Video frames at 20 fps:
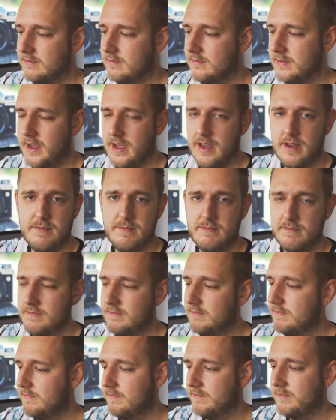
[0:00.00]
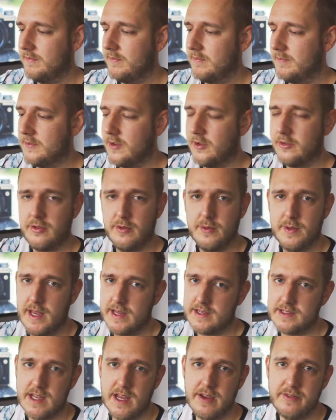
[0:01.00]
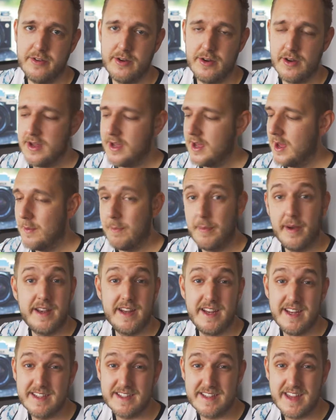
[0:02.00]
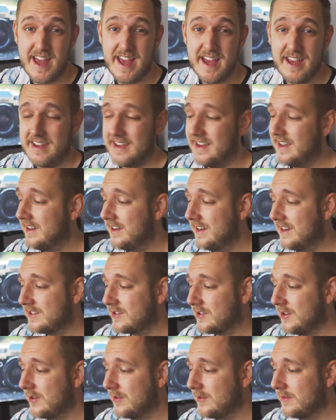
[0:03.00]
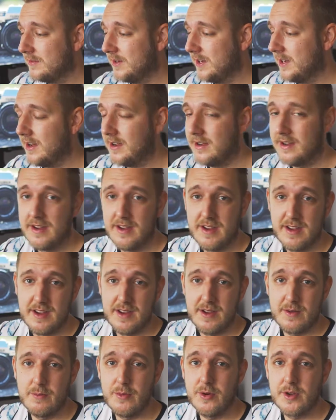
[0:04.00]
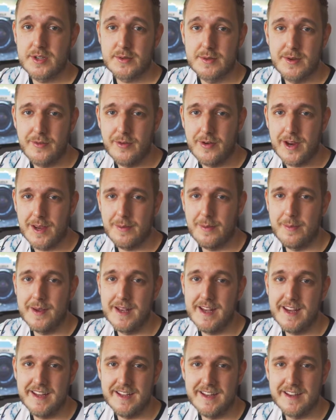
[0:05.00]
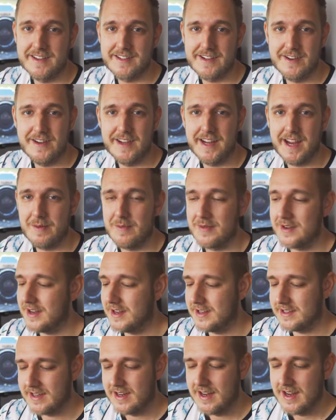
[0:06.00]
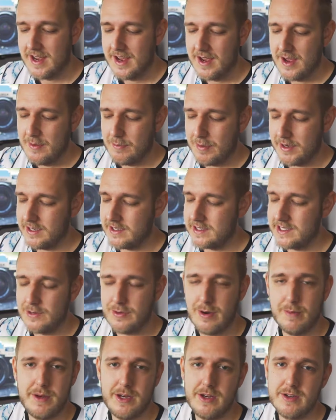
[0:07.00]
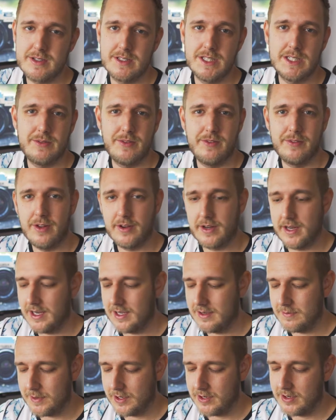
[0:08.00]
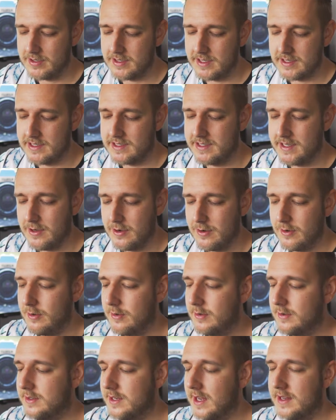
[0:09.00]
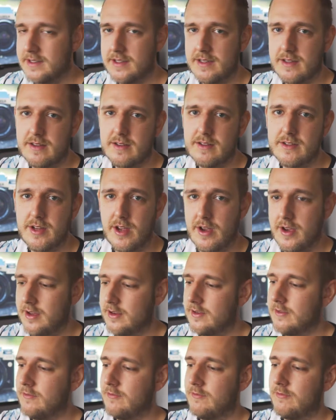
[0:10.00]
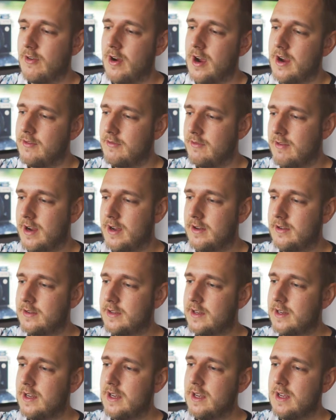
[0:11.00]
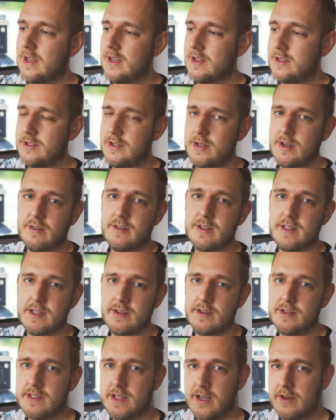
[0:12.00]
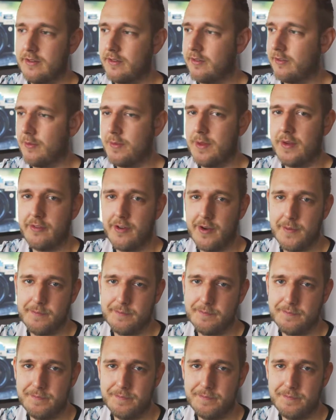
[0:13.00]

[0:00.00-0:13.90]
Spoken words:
yeah, I'm not sure what that's there for, but it is there and it's got, you know, more swivel capability than a Sony camera does. But you still won't be using this for vlogging because it still doesn't turn right round so you can see yourself from the front.